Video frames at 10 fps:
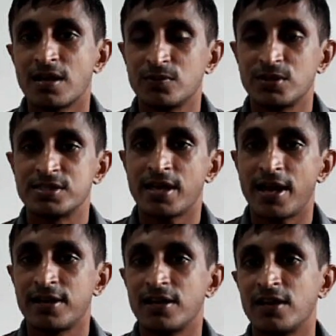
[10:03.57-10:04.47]
to the
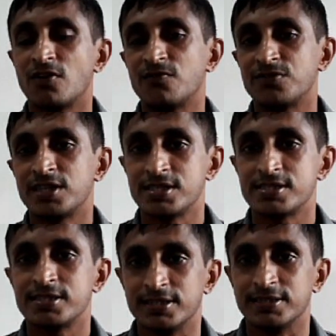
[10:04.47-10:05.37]
sad life of
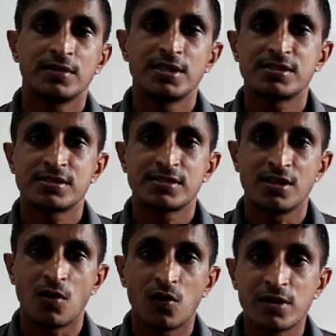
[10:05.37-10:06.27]
Tissa. This
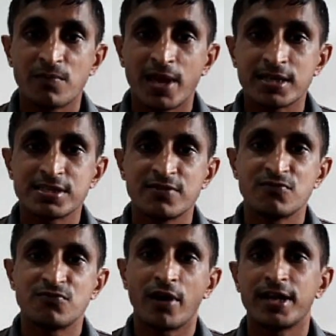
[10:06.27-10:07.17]
slowly makes him
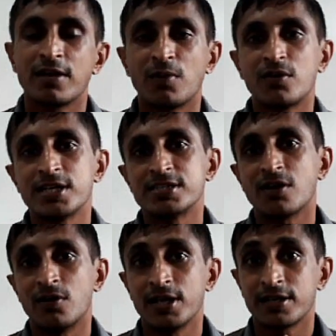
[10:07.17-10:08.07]
forget about his
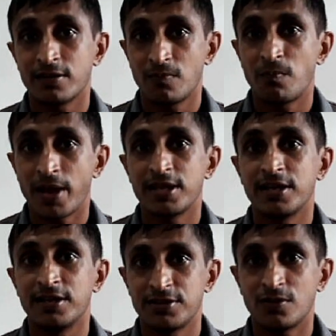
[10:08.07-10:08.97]
only
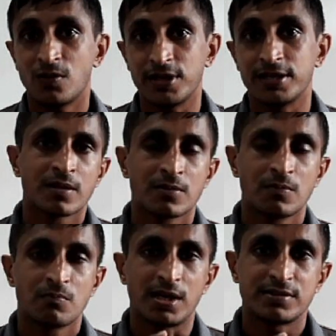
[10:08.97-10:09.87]
companion, Tony.
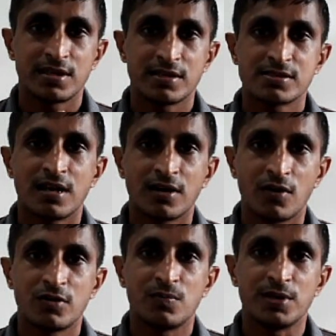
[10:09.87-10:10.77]
But things are
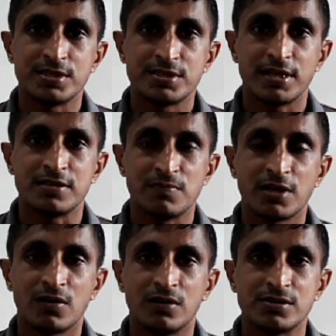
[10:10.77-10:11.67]
going to be changed
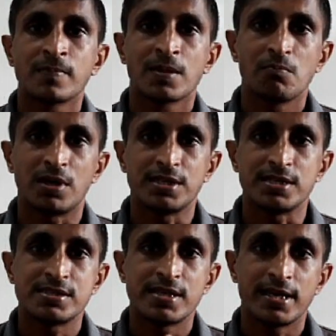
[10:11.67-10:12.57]
because mother
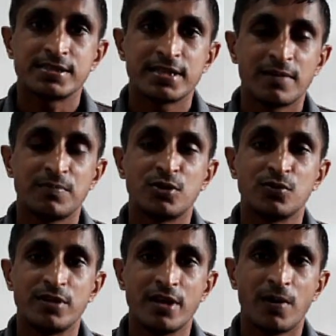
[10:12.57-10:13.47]
sends him to
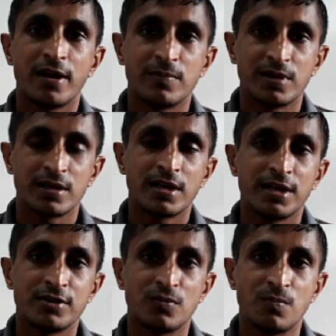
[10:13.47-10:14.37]
Depanama
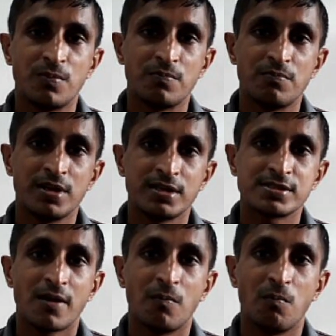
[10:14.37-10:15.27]
again to bring
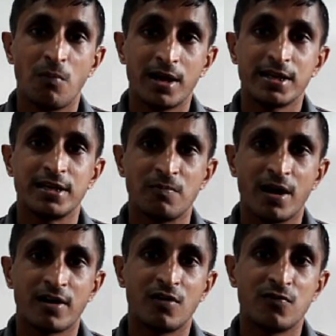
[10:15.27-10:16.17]
some money
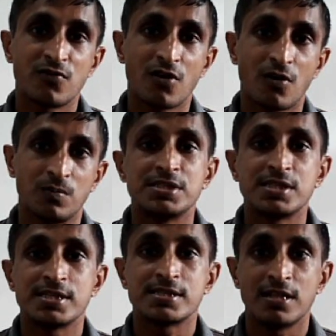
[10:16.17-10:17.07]
borrowed from
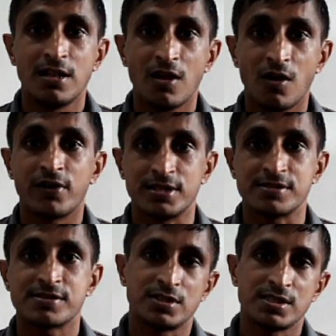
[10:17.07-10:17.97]
Mrs.
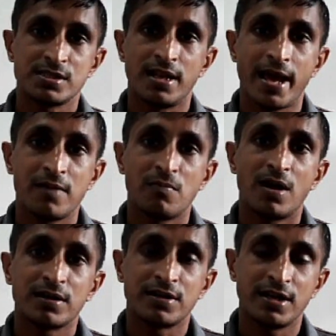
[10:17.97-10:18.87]
Lawrence. This is a
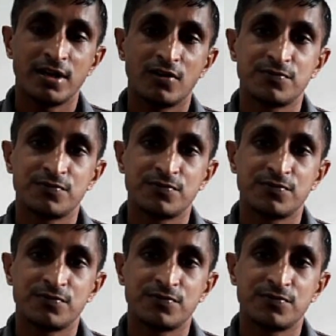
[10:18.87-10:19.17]
landmark day of